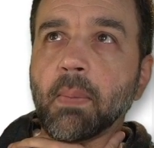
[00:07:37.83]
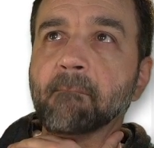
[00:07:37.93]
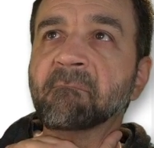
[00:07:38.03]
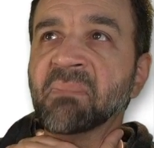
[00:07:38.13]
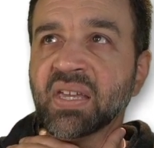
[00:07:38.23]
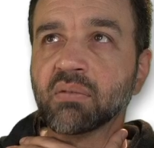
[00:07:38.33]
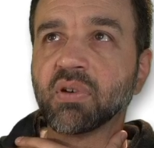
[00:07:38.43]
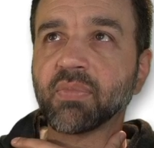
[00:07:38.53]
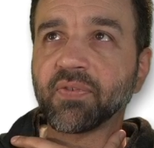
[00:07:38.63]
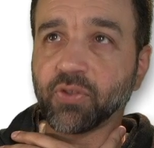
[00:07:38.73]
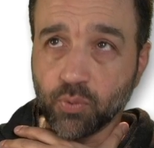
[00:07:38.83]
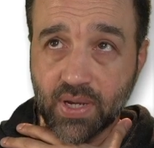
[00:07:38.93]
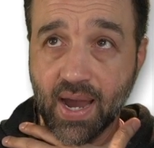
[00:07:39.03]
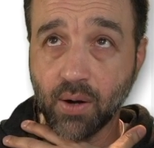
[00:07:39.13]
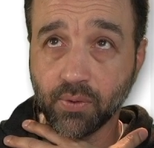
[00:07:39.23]
Minimum of
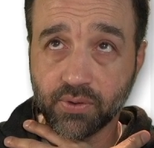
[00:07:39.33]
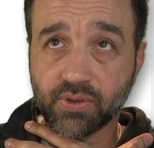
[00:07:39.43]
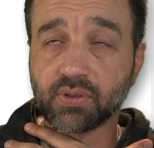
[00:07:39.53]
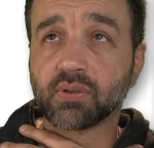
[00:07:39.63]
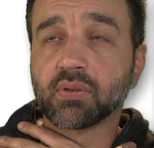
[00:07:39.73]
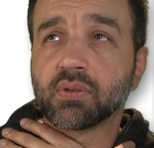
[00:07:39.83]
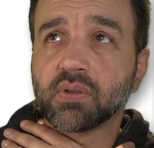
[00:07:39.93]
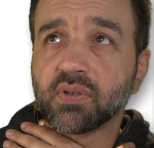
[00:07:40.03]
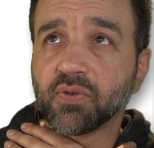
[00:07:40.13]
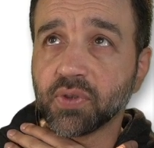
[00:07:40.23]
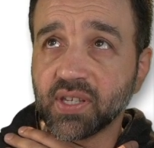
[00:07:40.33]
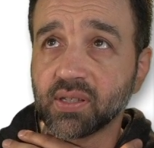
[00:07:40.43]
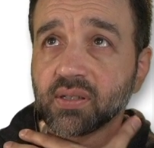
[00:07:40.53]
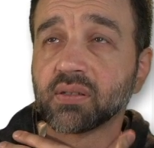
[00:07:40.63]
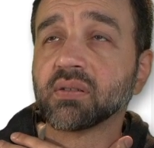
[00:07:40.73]
three hours for
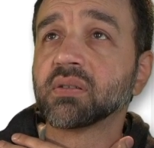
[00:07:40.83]
this?